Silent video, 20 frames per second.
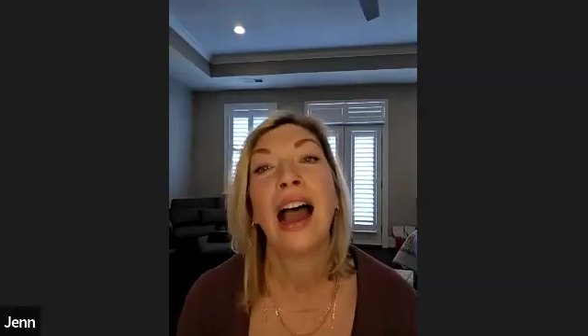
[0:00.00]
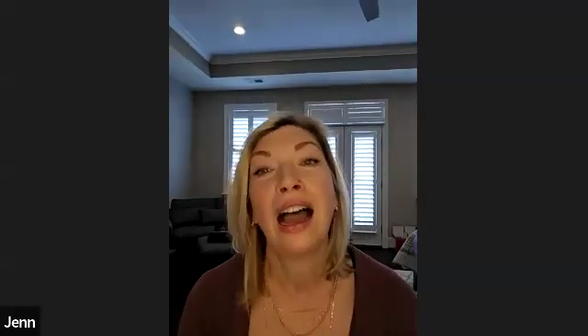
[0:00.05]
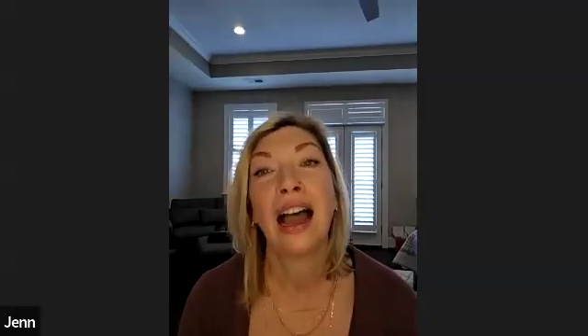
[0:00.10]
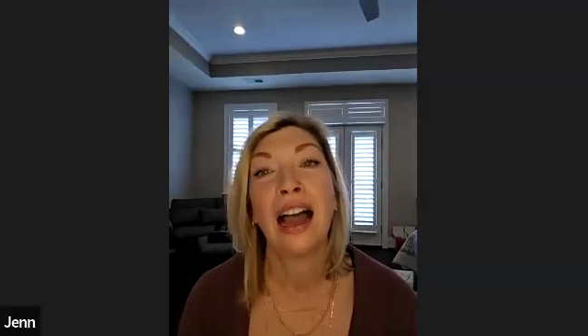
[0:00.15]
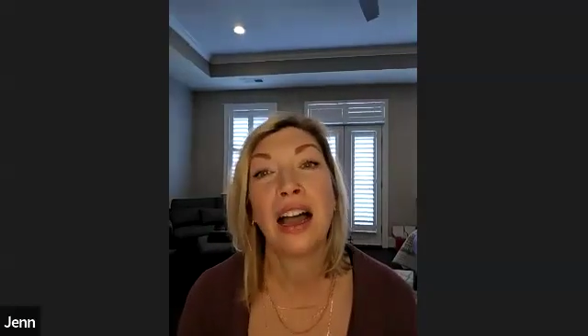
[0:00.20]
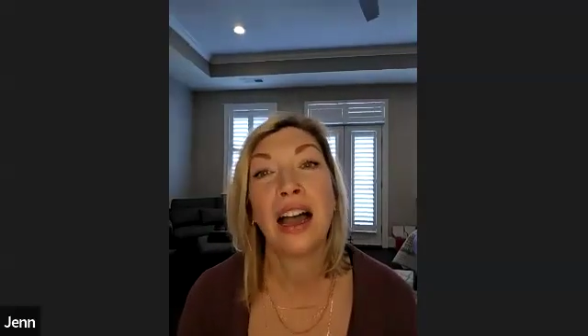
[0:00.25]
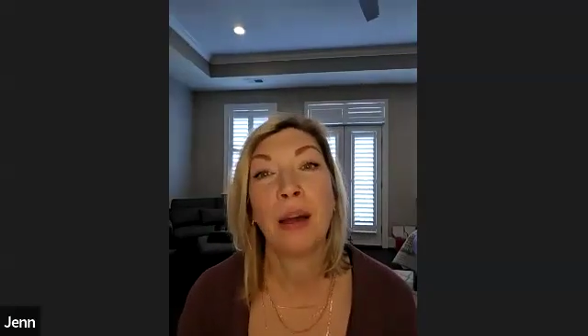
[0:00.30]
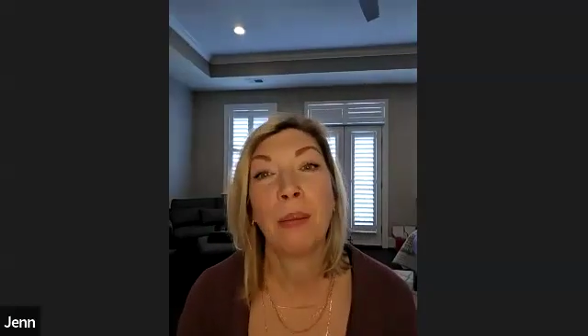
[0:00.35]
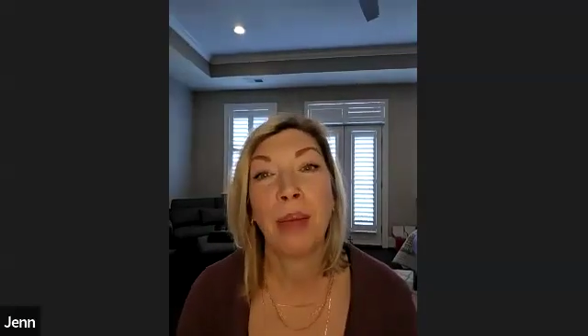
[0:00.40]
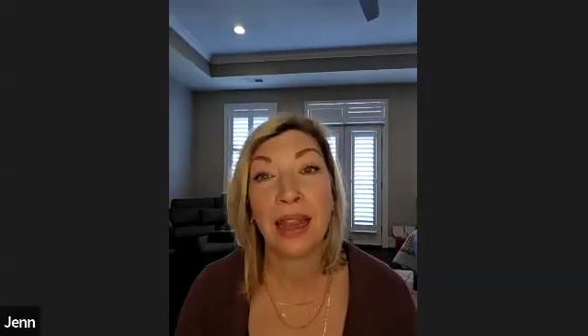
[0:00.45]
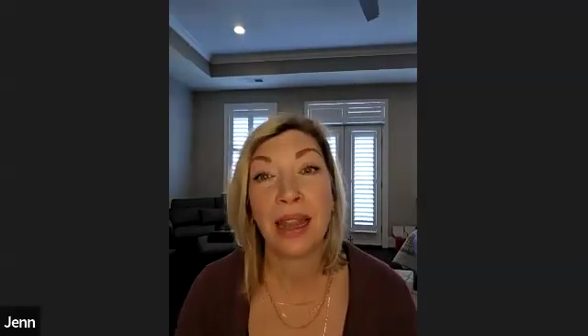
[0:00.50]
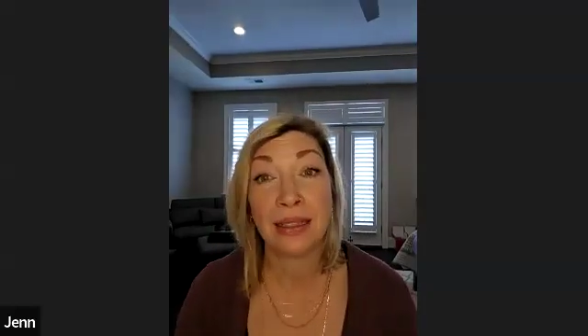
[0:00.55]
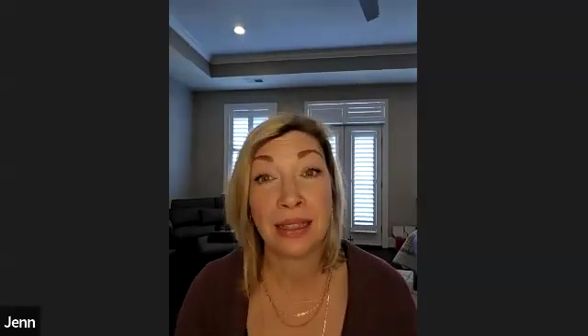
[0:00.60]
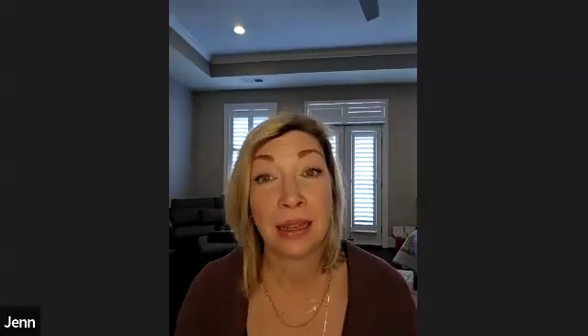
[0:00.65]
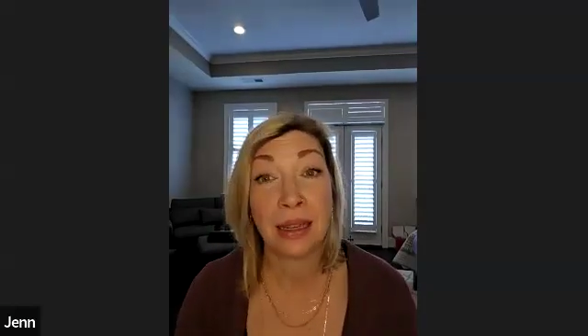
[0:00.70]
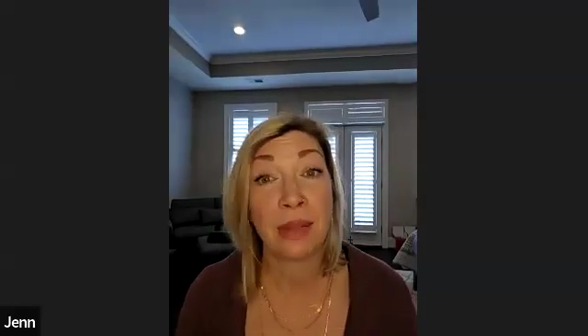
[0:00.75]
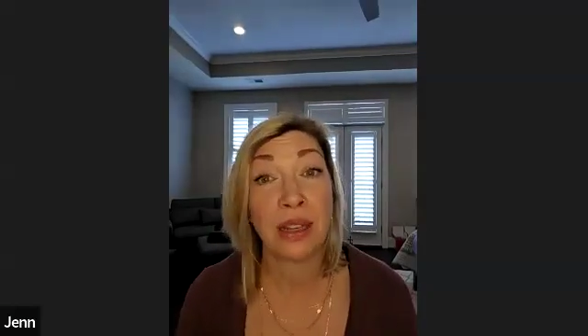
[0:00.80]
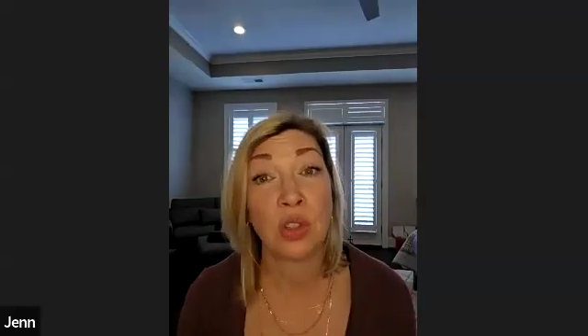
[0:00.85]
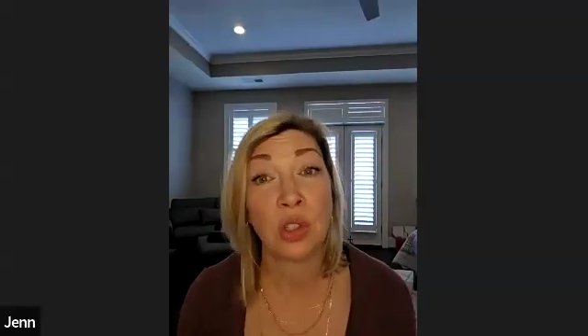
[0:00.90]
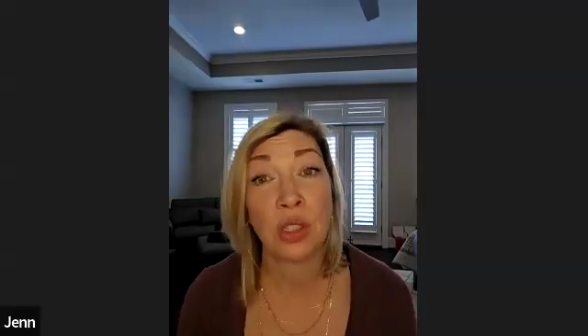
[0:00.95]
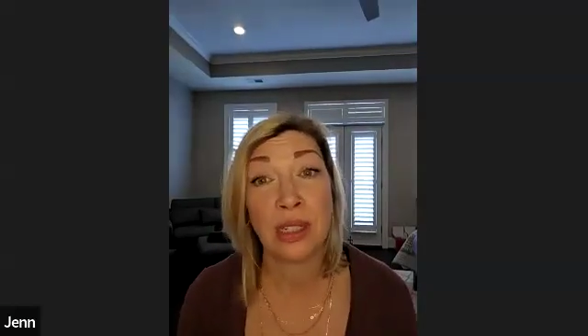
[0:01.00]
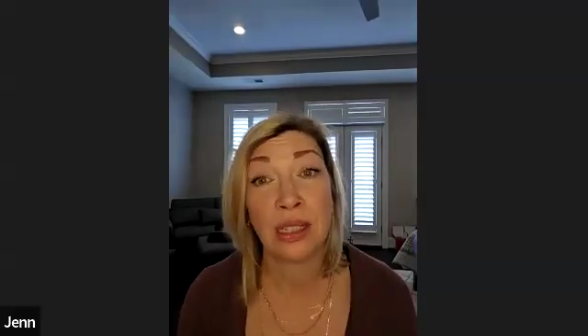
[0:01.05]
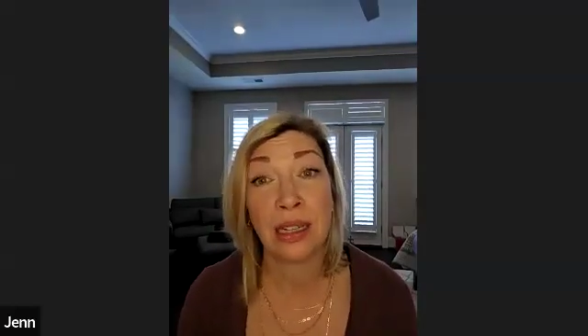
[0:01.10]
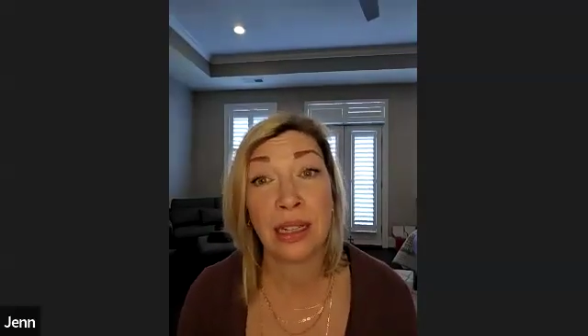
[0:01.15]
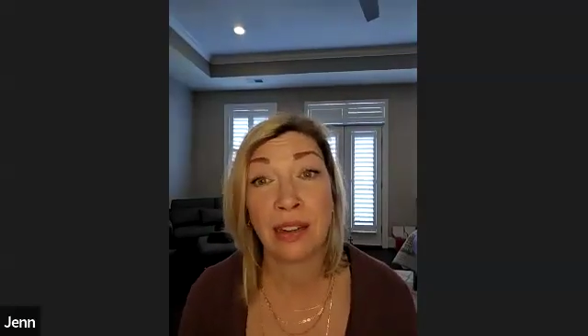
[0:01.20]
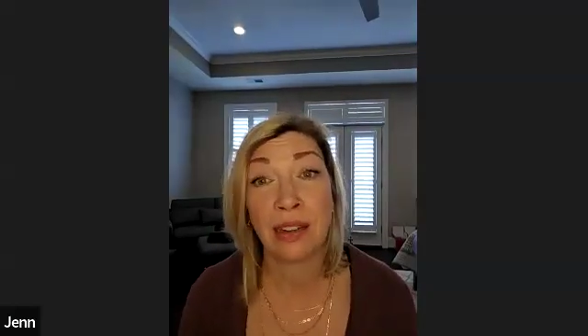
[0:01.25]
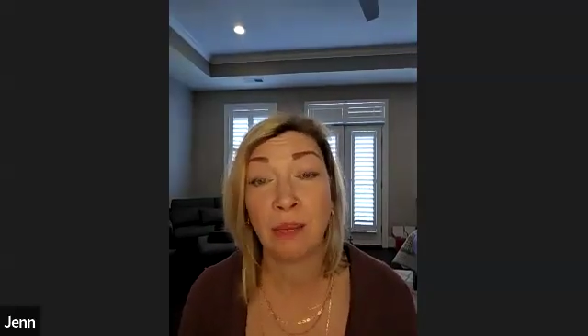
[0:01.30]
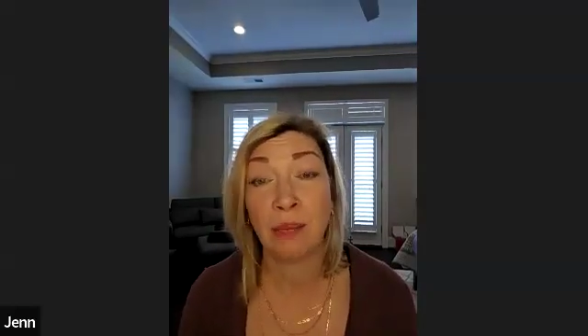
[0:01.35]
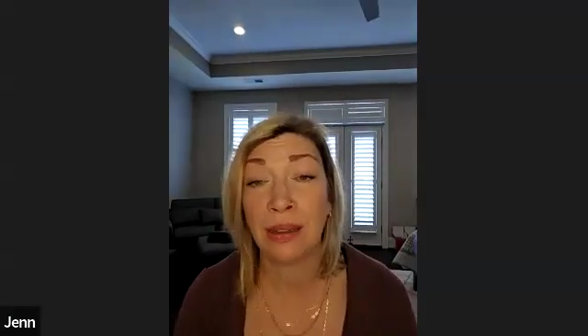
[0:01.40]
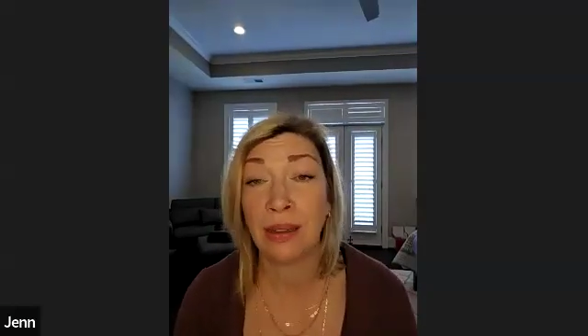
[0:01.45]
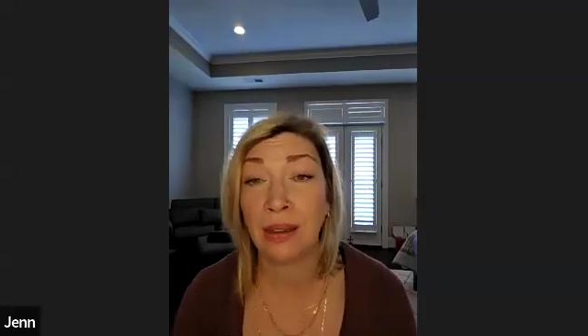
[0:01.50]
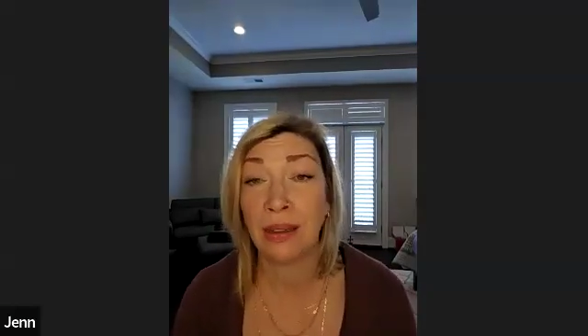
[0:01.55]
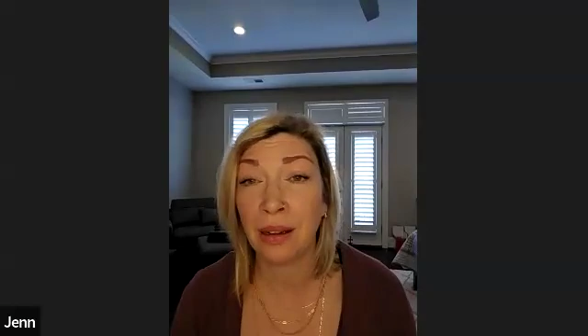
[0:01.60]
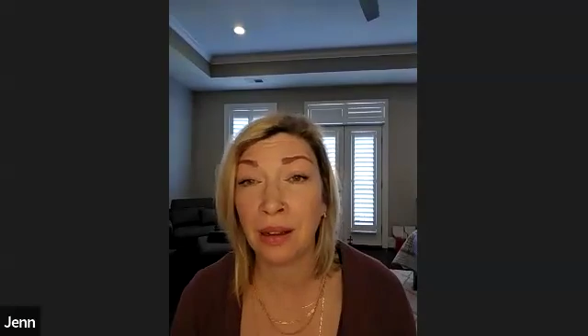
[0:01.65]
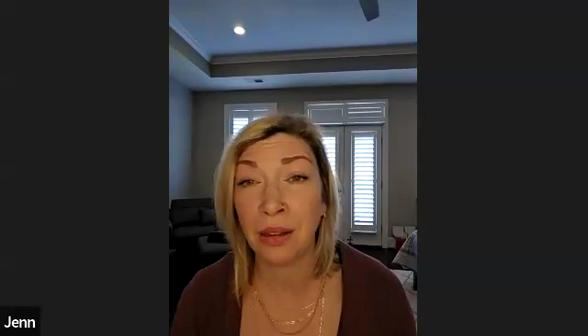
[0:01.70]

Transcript: as I mentioned, I've been